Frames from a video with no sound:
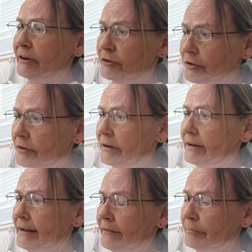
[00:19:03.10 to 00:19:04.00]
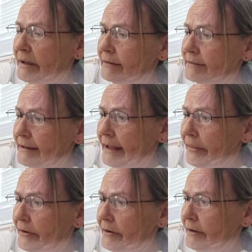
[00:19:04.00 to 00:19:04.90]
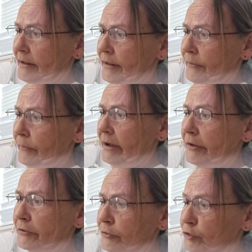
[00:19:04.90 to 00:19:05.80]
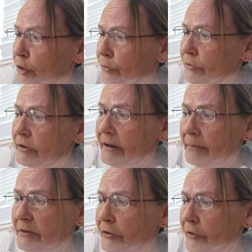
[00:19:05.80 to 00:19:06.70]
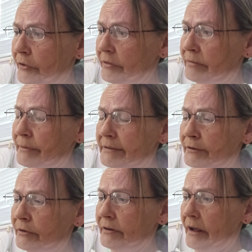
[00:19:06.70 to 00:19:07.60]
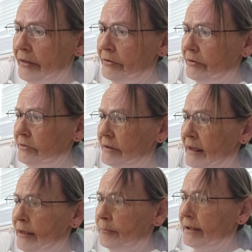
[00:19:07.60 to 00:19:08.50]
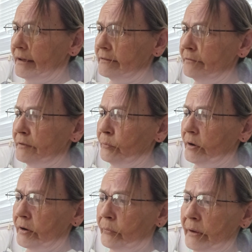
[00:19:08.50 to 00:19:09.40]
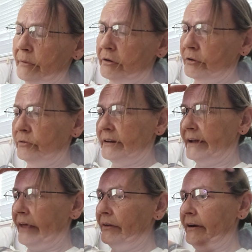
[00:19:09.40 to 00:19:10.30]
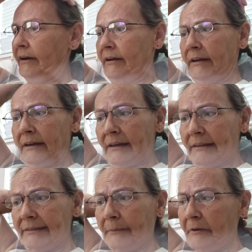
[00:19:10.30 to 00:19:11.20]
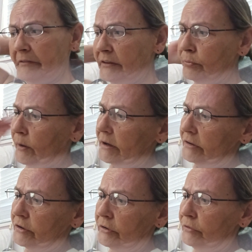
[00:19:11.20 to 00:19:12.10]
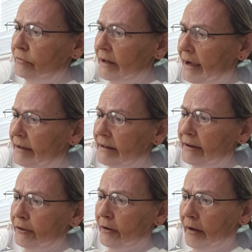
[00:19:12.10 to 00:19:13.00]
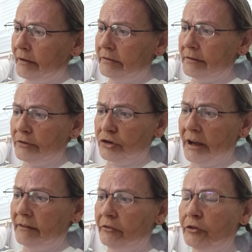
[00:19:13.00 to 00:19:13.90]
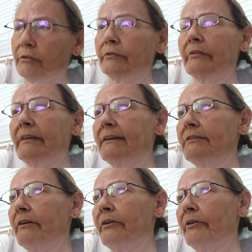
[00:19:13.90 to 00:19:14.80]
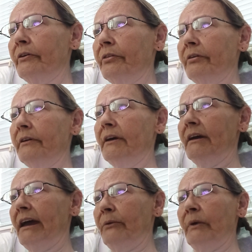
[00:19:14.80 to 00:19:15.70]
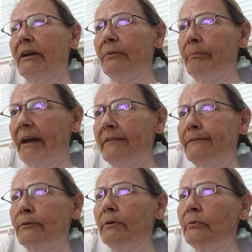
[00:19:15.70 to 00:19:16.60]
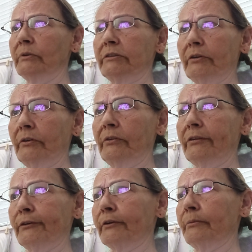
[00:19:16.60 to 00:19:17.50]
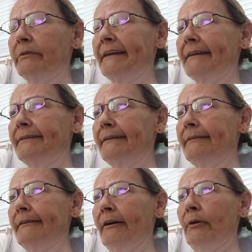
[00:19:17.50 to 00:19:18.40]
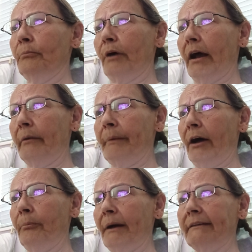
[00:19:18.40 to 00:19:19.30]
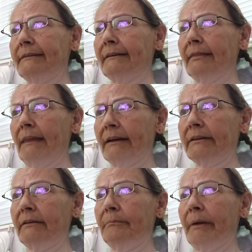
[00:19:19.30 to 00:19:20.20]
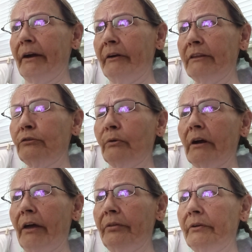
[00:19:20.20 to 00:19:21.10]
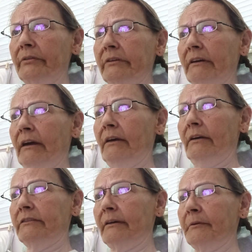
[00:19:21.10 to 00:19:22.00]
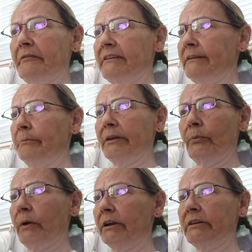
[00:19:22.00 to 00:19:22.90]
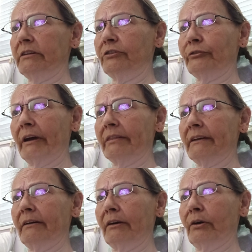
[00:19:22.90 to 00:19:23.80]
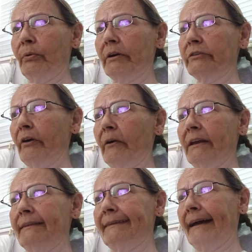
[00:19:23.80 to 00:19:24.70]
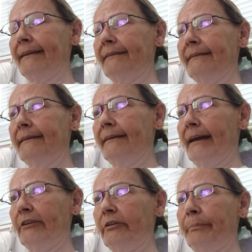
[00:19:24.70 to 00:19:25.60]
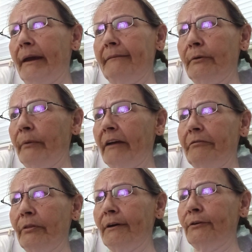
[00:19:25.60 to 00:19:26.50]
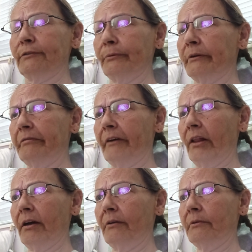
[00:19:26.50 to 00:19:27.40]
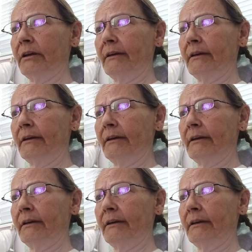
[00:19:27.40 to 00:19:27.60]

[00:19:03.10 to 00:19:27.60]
eternity of being together. We also chose to come to earth with certain others because of the work we would do together. Some of us wanted to unite in a cause to change certain things on earth, and we could best do it with certain circumstances brought about by selected parents or others. Some of us simply wanted to strengthen a course already set and to pave the way for those who would follow.